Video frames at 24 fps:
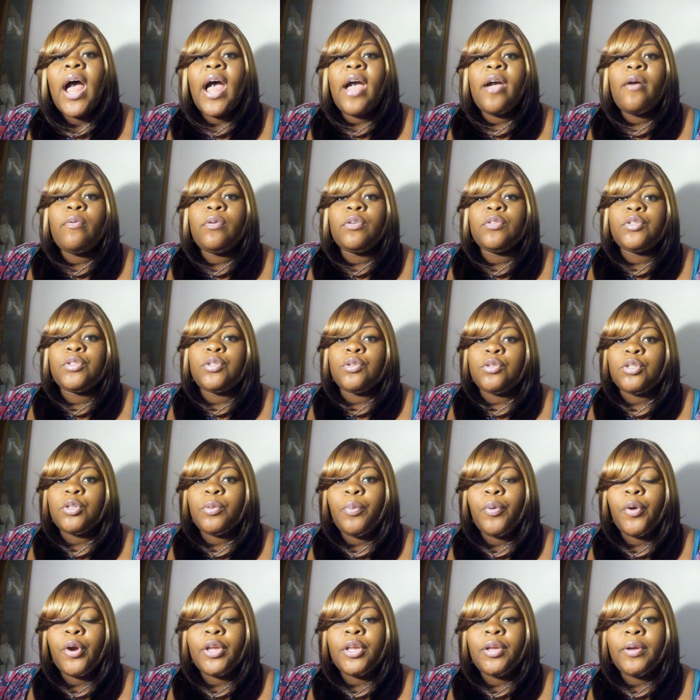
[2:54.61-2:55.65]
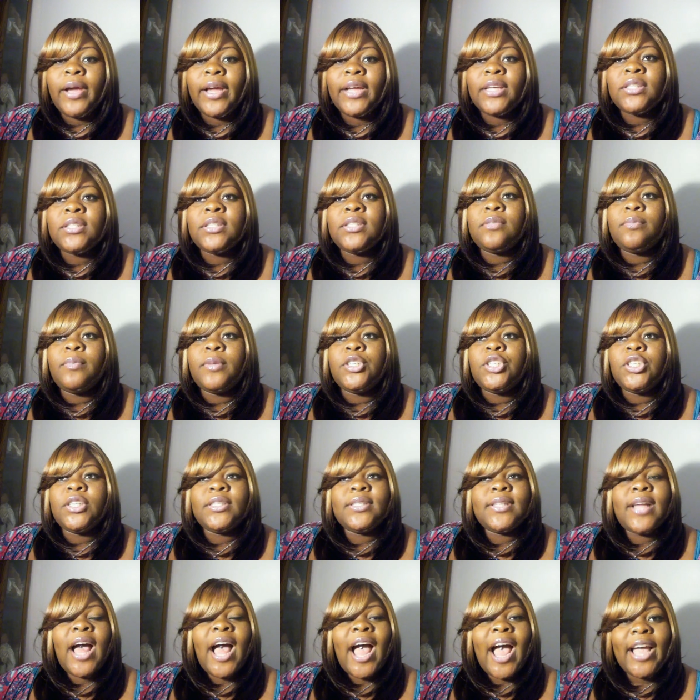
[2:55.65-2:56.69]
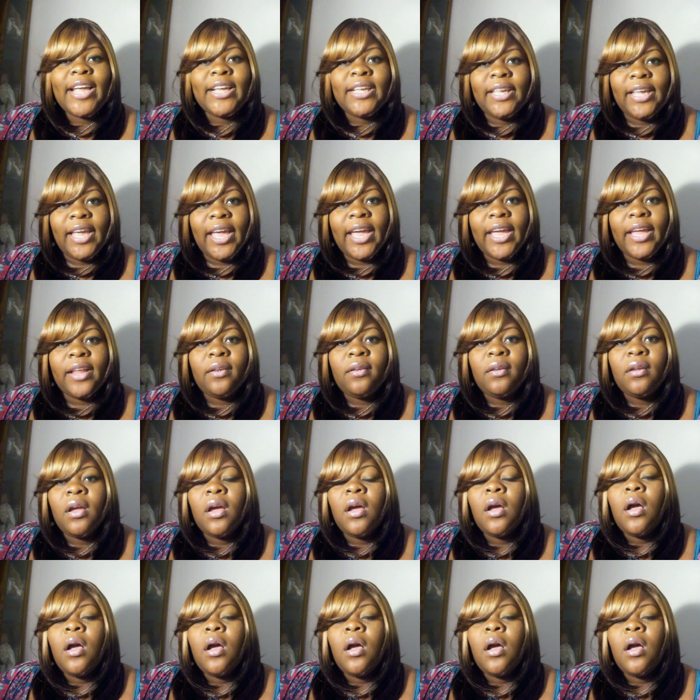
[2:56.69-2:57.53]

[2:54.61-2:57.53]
I will still support you guys as much as I can.